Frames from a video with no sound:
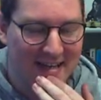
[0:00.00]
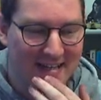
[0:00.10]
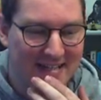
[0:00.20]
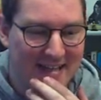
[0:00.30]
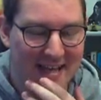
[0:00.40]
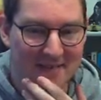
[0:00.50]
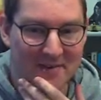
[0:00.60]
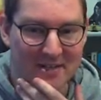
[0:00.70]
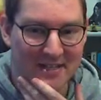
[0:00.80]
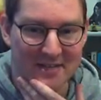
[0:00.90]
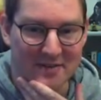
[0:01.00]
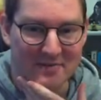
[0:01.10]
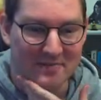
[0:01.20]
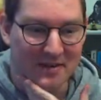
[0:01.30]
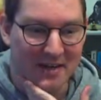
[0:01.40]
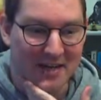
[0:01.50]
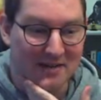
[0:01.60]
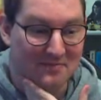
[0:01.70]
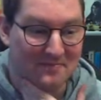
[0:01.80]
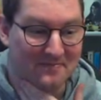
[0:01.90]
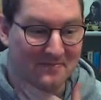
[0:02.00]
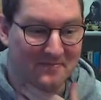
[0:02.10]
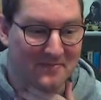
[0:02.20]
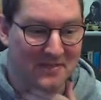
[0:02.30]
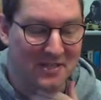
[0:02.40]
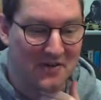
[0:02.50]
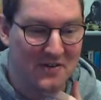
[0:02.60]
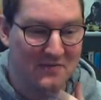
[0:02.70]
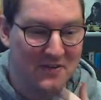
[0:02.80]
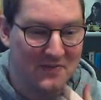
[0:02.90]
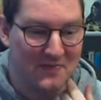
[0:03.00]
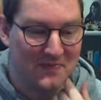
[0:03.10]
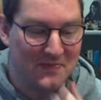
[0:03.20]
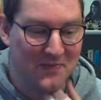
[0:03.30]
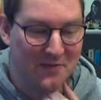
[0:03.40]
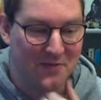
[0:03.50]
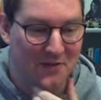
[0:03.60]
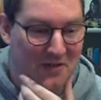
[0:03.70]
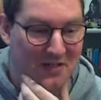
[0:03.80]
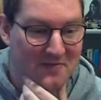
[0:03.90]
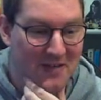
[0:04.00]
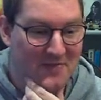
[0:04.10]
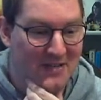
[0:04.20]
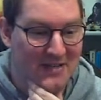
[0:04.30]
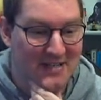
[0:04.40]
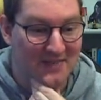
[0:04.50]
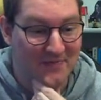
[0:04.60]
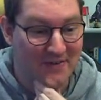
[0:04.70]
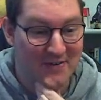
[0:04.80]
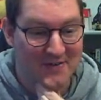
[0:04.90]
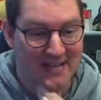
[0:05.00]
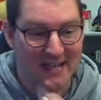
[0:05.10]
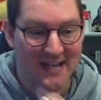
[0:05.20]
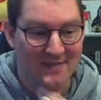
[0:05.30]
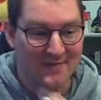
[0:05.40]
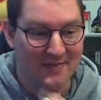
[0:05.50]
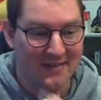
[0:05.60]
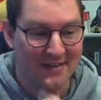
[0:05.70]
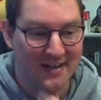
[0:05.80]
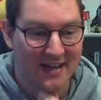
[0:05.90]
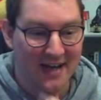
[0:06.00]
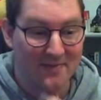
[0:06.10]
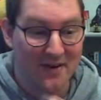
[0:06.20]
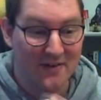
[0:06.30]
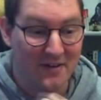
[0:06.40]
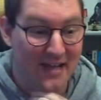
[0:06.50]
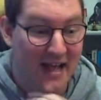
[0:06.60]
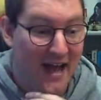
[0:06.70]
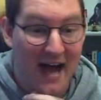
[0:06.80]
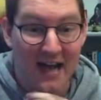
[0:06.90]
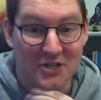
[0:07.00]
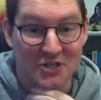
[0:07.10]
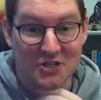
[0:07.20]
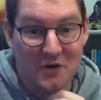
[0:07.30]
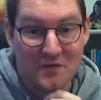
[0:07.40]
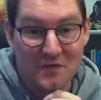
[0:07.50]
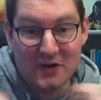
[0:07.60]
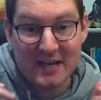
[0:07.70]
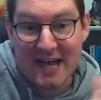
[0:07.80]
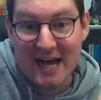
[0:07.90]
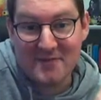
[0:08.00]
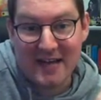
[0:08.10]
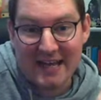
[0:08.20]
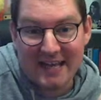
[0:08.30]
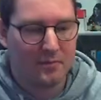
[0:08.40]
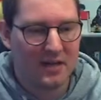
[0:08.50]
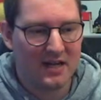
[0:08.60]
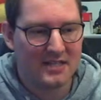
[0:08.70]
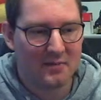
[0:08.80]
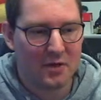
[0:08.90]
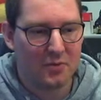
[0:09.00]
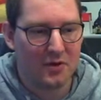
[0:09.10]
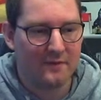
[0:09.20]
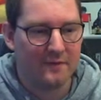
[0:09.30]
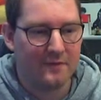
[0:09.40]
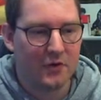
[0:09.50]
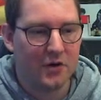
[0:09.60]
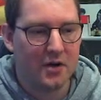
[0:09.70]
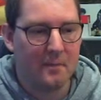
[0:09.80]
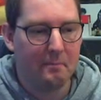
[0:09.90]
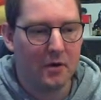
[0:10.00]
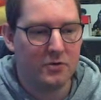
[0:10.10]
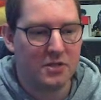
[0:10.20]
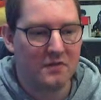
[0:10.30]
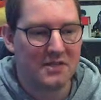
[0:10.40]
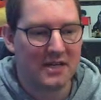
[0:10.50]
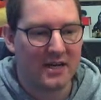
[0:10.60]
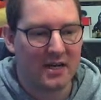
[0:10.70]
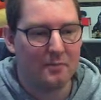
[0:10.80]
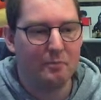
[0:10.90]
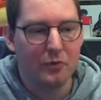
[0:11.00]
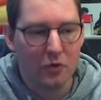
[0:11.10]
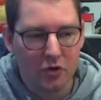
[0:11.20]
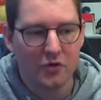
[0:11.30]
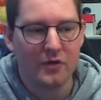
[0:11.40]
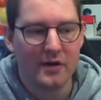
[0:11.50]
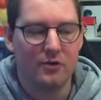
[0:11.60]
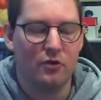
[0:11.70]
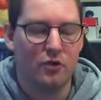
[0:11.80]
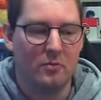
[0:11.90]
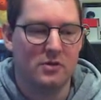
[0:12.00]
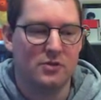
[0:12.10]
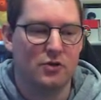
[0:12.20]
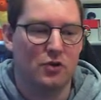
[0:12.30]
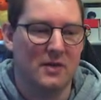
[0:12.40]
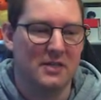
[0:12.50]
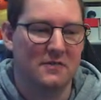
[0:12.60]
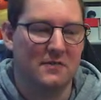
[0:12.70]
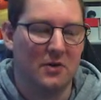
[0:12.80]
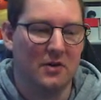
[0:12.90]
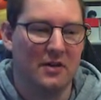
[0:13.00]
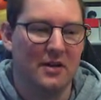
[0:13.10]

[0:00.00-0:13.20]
Take him or leave him. I'm sorry for people who wanted my opinions on Pyramid Head, but apparently I just don't fucking have any. Blight I'm going to put in fun most of the time, bordering on almost always fun.